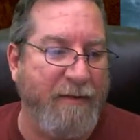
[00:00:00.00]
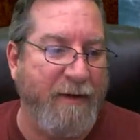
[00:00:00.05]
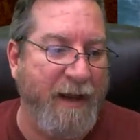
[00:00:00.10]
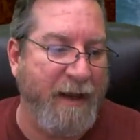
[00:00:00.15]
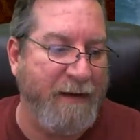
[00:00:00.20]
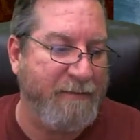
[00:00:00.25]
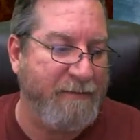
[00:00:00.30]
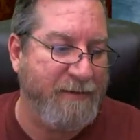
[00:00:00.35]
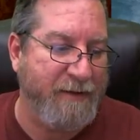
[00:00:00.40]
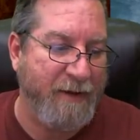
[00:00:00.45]

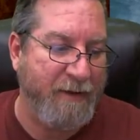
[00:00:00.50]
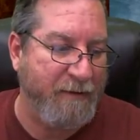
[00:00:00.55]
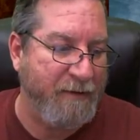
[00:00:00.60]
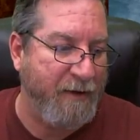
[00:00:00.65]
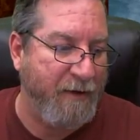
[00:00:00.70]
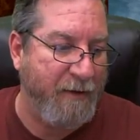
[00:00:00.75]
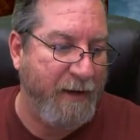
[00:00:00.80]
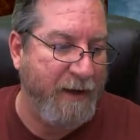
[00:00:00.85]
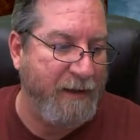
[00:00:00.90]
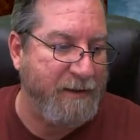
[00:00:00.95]
don't
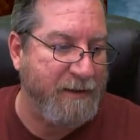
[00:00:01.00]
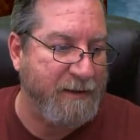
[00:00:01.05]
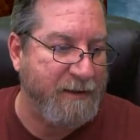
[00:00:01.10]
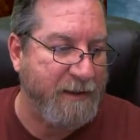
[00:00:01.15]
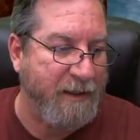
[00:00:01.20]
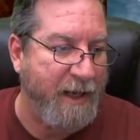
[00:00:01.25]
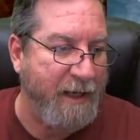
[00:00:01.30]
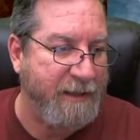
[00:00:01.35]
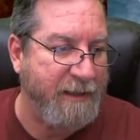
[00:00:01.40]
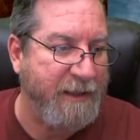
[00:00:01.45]
know. It
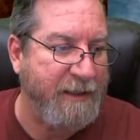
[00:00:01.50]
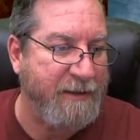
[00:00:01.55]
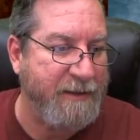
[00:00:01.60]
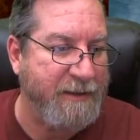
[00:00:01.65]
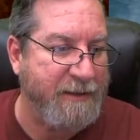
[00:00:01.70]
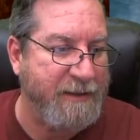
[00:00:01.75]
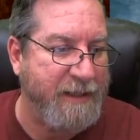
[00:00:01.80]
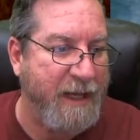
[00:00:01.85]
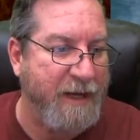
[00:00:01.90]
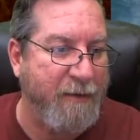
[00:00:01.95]

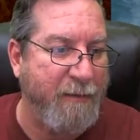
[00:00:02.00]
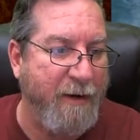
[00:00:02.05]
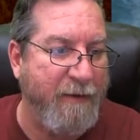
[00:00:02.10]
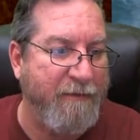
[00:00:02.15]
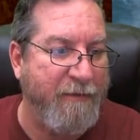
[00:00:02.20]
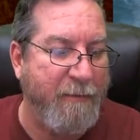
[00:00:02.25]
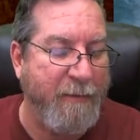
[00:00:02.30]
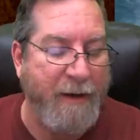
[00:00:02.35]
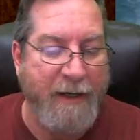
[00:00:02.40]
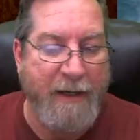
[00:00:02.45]
just got away
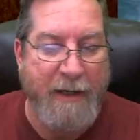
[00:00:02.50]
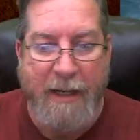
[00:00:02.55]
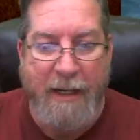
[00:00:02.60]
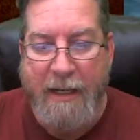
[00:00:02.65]
from me.